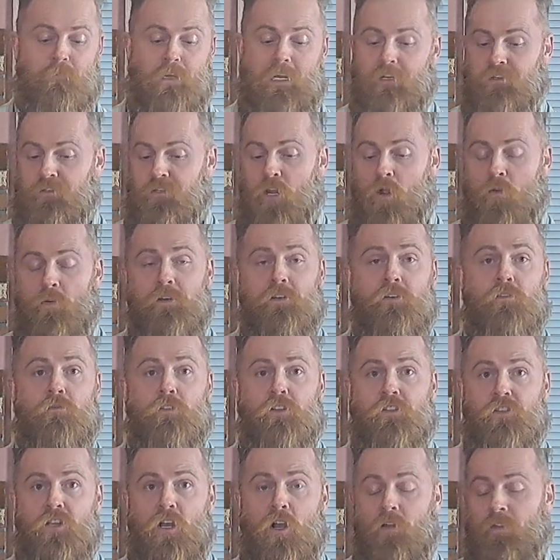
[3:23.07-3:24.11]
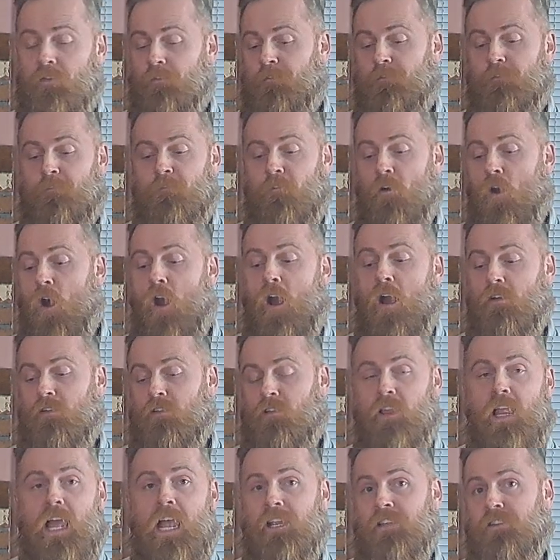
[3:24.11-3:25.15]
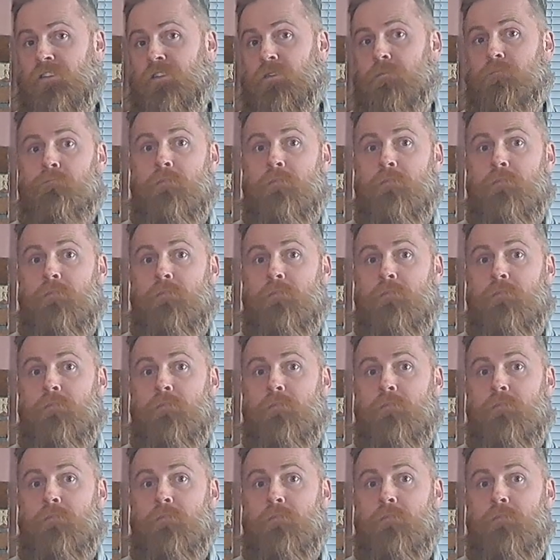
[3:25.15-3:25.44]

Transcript: is going to result in far less